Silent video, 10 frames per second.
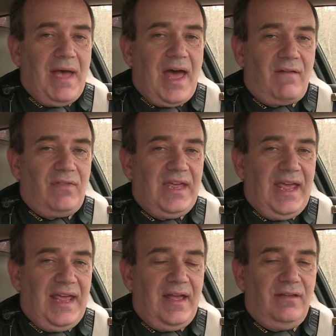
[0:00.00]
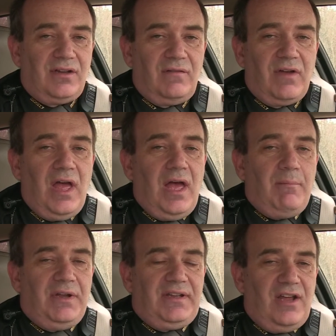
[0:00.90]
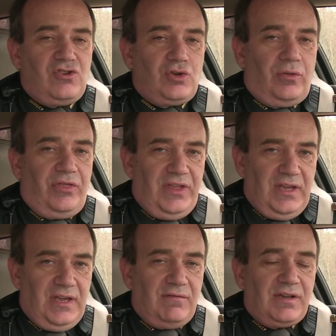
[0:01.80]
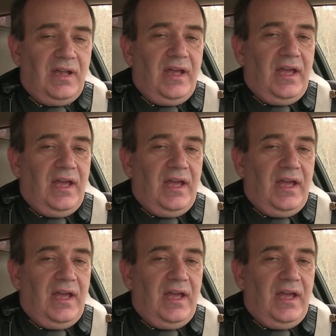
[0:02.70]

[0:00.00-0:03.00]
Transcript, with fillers: out of the hands of potential thieves.